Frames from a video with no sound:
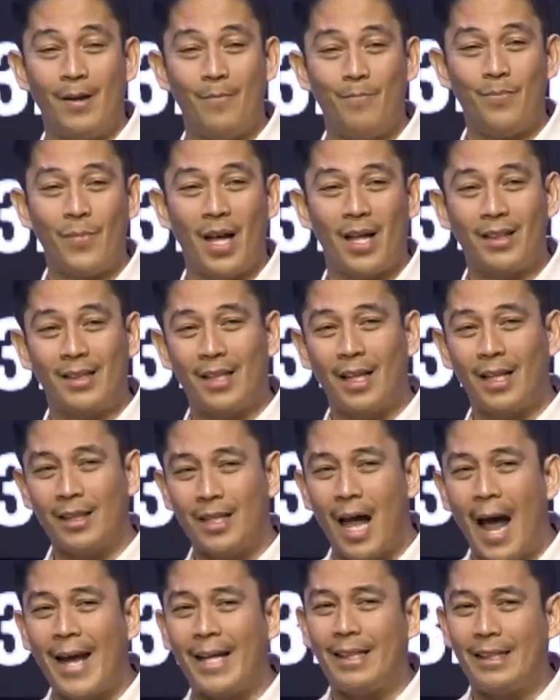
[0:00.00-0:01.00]
And at
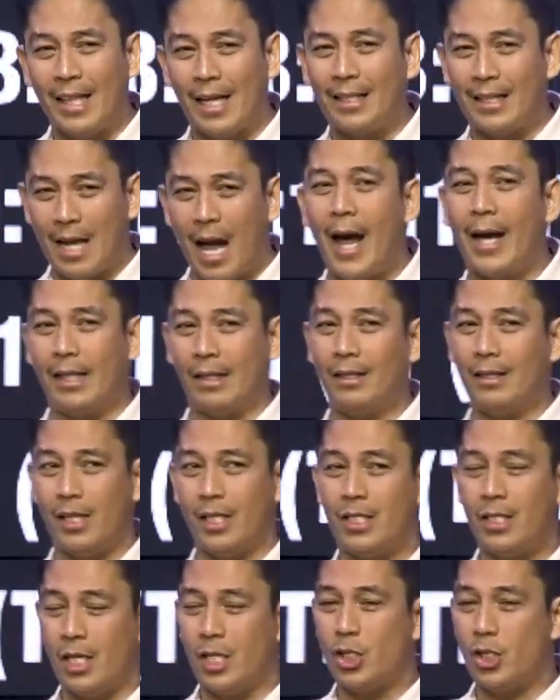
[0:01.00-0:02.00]
that night
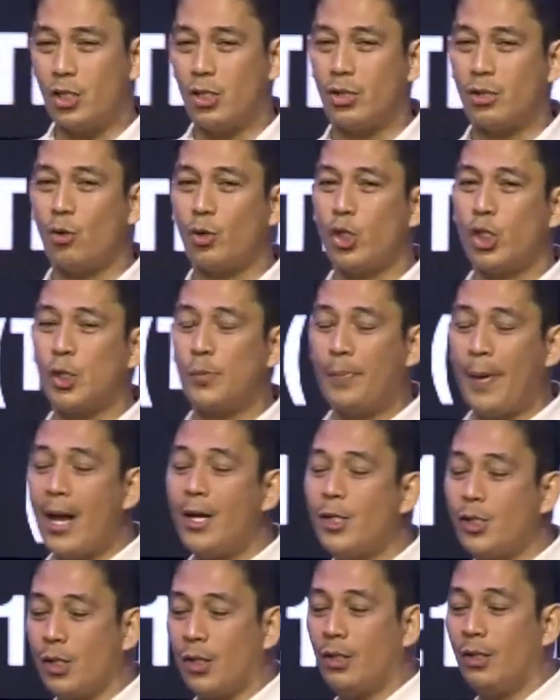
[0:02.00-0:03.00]
is so
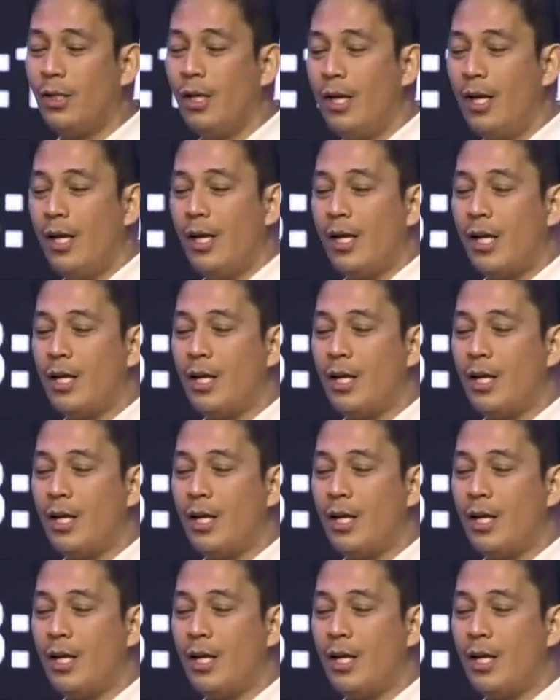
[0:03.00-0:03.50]
special.